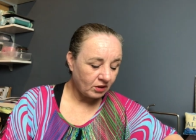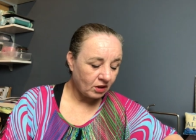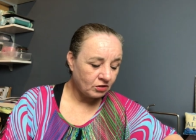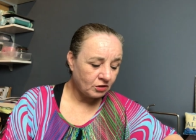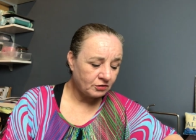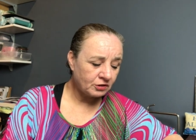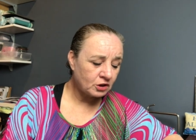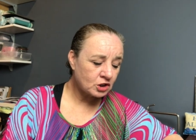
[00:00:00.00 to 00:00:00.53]
The
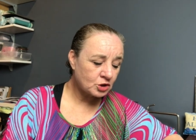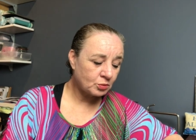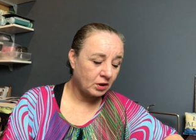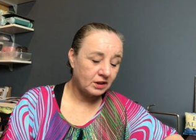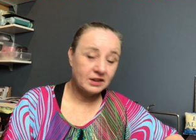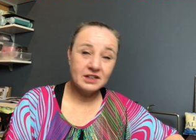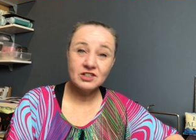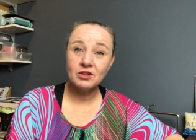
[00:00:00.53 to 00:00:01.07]
first
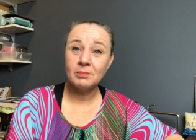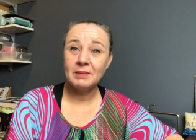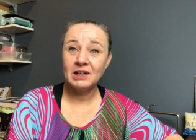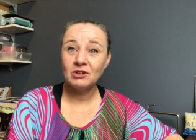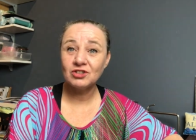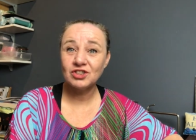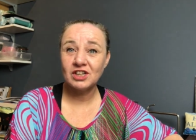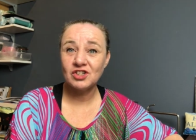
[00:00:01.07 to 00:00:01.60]
one is a
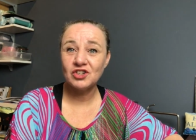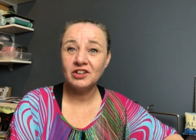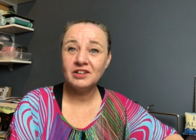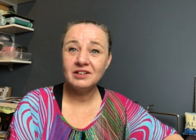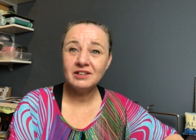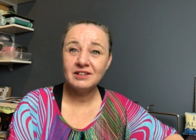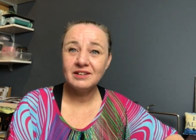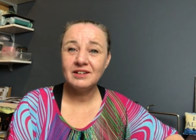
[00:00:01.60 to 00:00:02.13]
male stitcher,
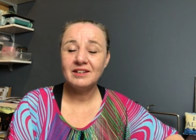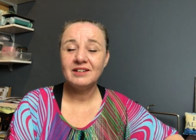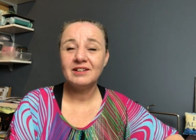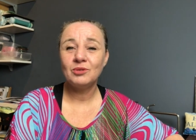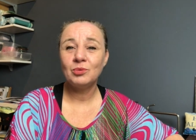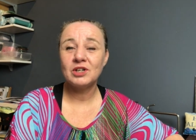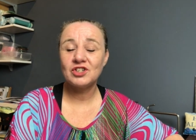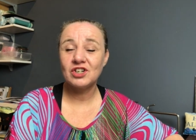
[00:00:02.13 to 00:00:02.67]

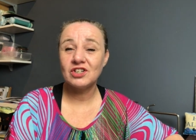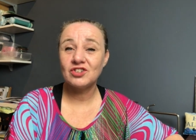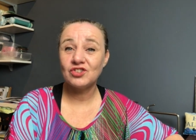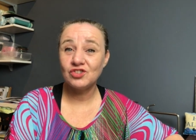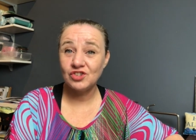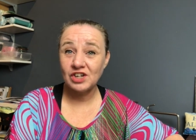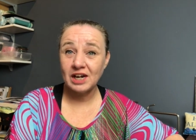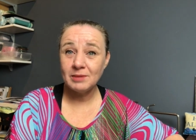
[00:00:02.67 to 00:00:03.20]
which is
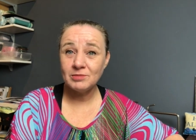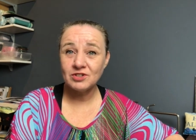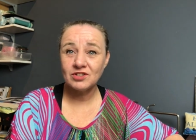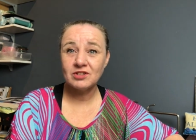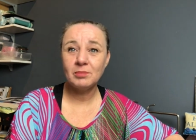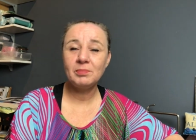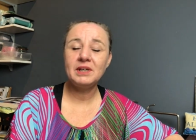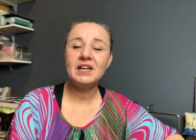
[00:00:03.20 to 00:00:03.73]
James,
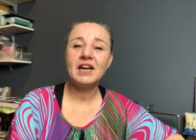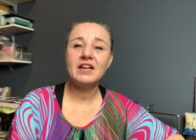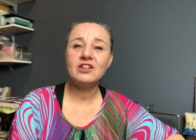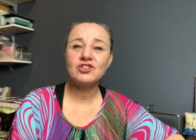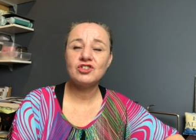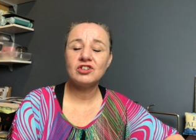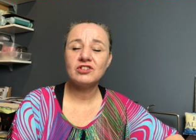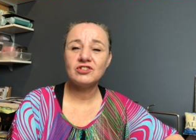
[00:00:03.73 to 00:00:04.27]
the
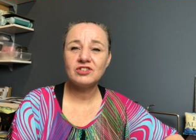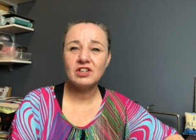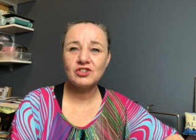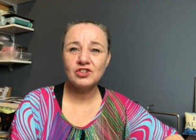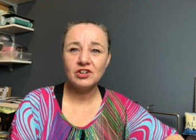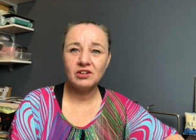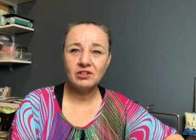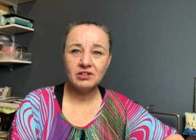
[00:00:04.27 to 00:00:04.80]
PH
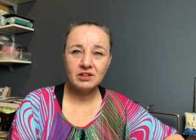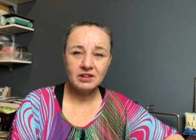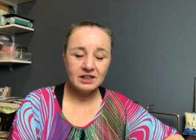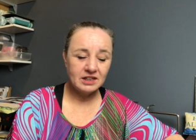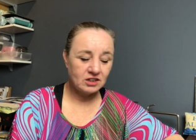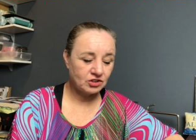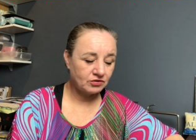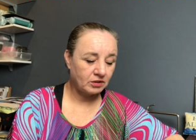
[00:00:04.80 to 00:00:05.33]
stitcher.
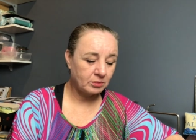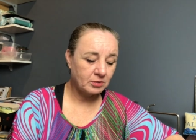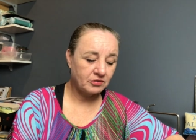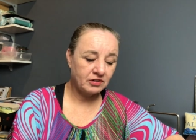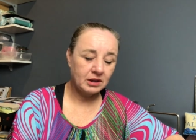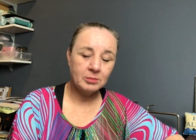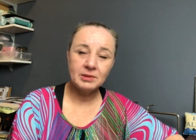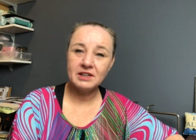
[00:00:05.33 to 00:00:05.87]
He is from the
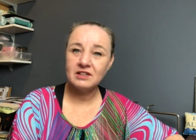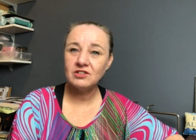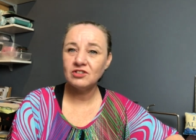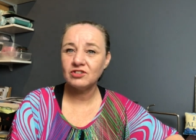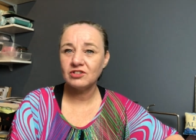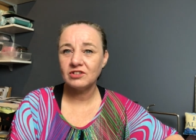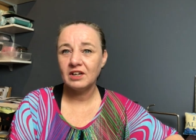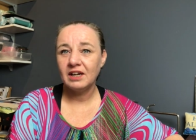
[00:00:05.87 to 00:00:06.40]

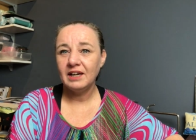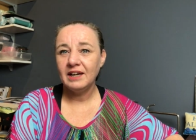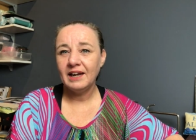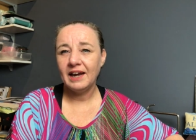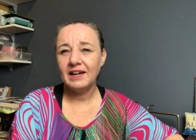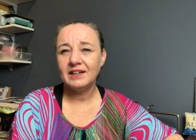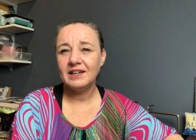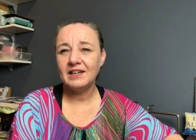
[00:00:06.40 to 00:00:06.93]
Philippines,
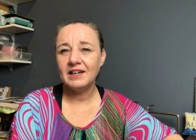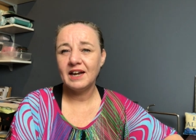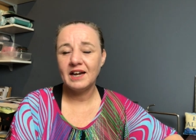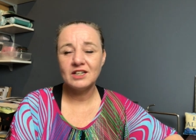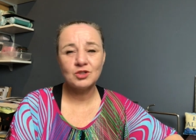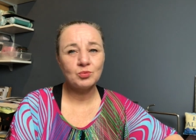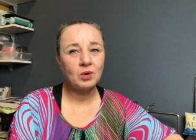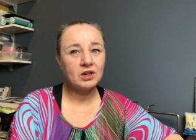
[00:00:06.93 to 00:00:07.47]
and he
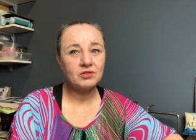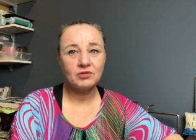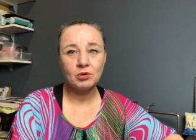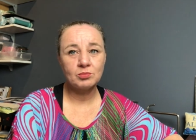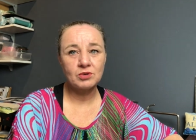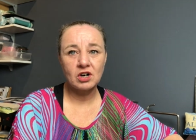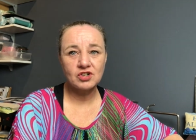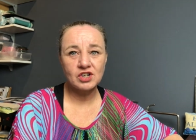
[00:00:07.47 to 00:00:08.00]
has wonderful
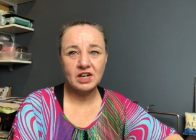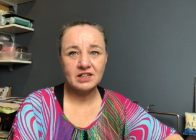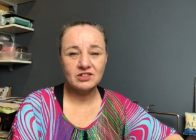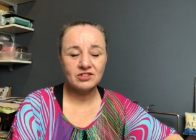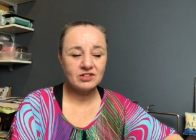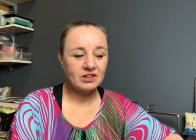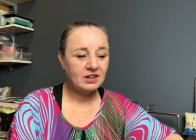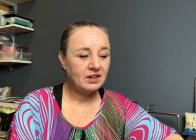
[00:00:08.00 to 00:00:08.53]

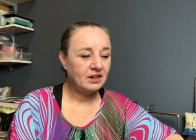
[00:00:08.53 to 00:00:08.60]
projects.